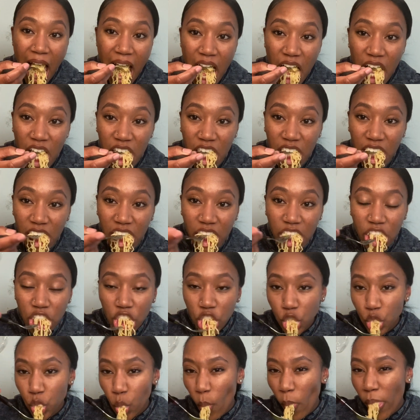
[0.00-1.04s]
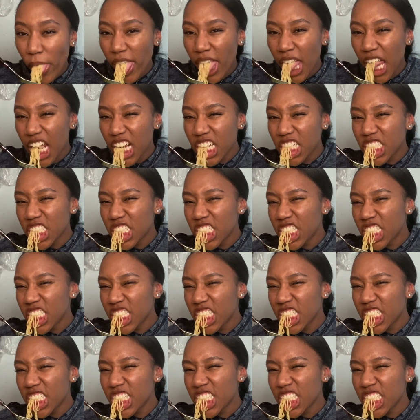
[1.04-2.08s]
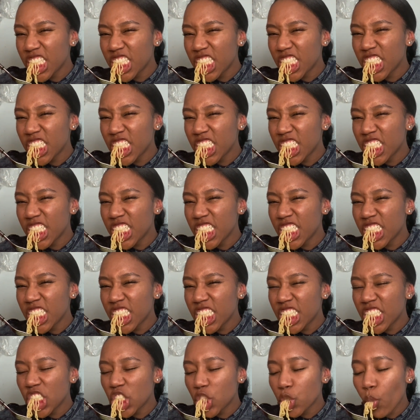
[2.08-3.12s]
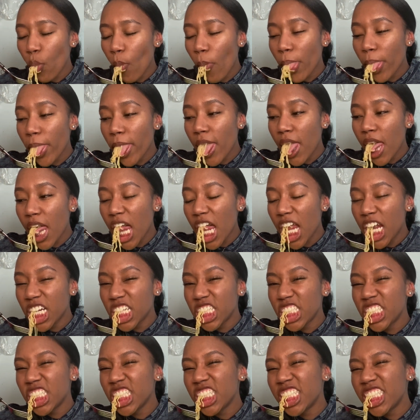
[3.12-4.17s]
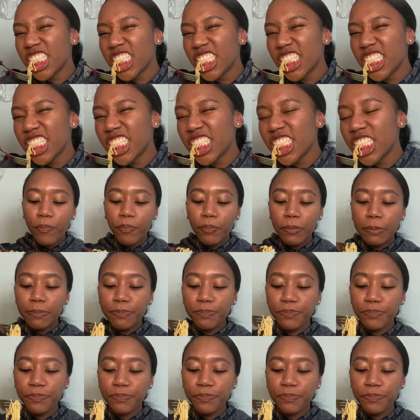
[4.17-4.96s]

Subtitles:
Nothing is said.